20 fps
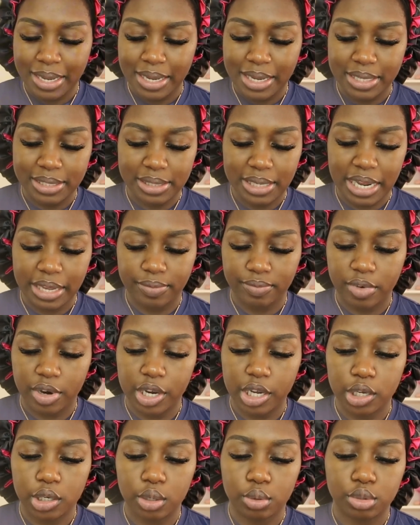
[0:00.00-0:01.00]
It's like
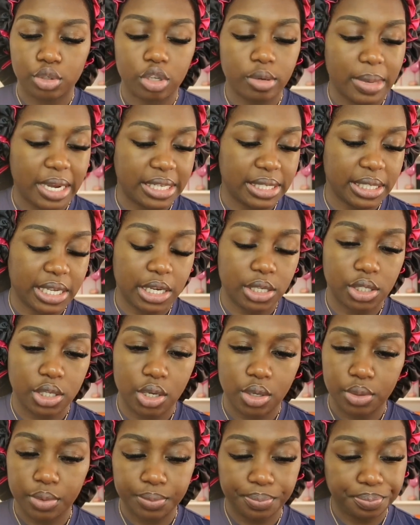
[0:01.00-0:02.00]
very close to my skin
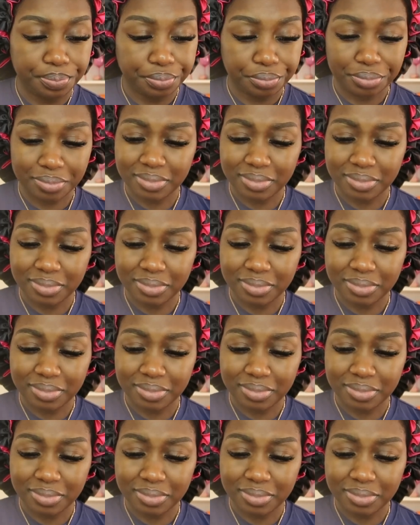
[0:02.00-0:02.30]
tone.